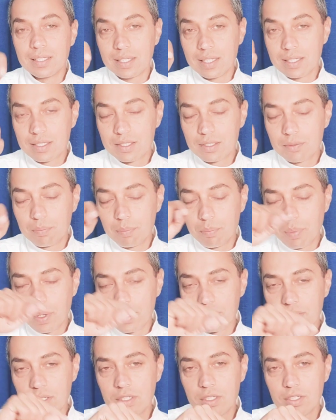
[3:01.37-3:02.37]
this
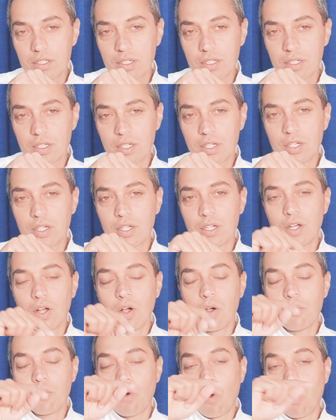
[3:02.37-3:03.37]
present
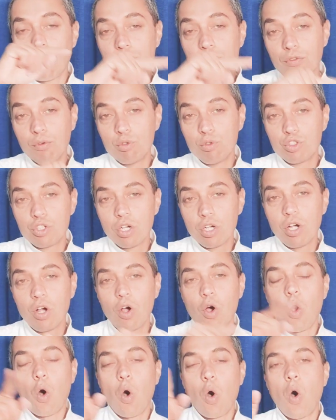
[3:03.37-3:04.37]
or future
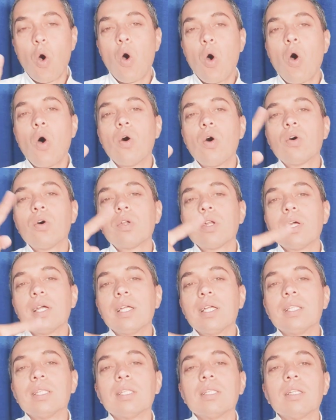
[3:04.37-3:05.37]
or
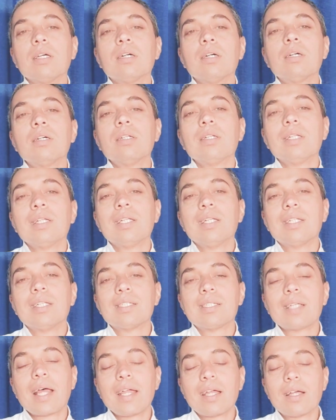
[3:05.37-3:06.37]
in the
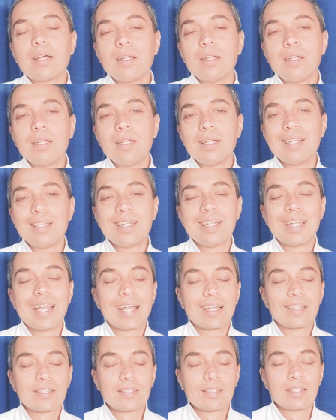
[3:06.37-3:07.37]
cycle
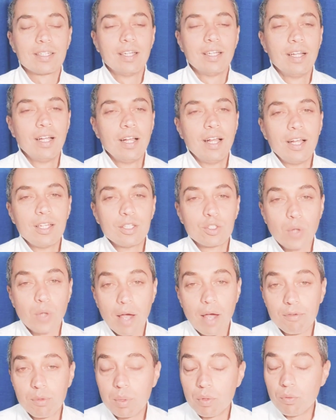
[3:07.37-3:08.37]
next. So I have
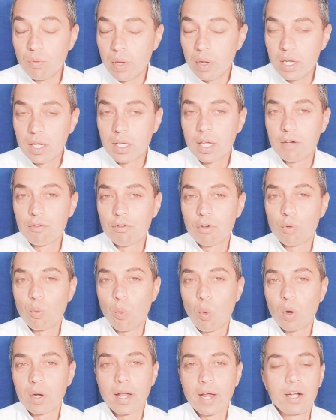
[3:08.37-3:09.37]
to be very careful
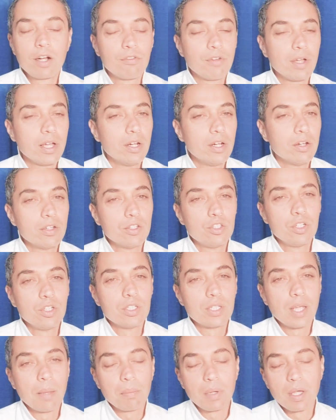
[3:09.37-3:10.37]
what kind of energies
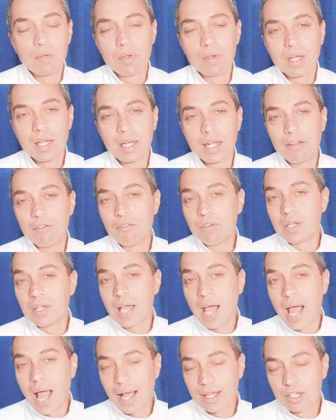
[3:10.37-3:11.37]
I'm giving, and every
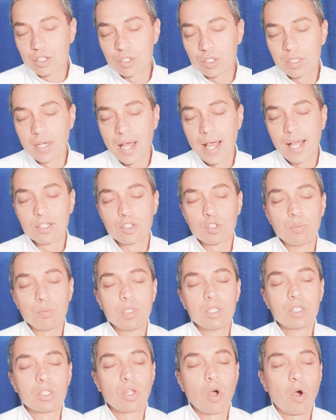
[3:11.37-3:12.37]
action has to be
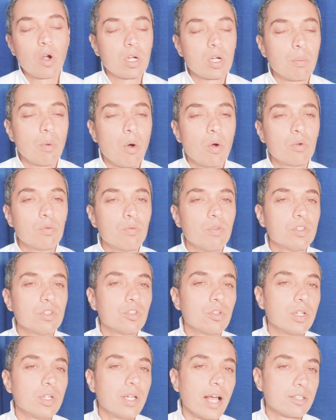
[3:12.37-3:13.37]
thought about with
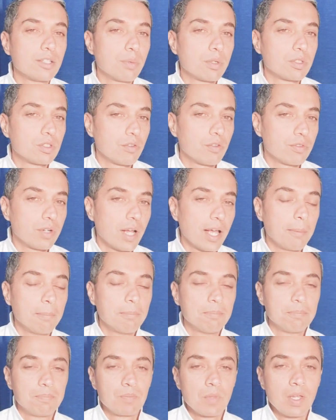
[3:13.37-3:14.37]
three aspects of time.
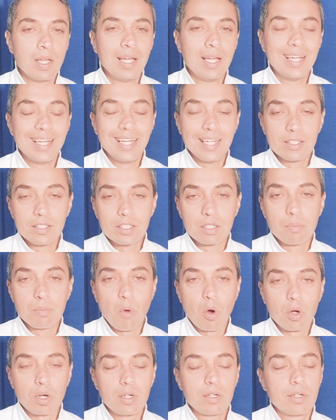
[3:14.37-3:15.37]
Is it
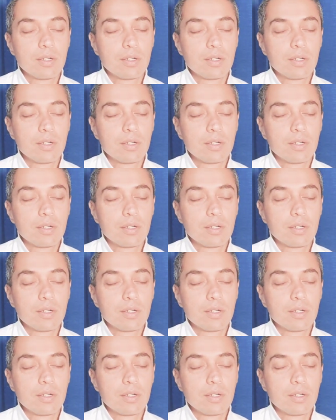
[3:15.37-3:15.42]
important?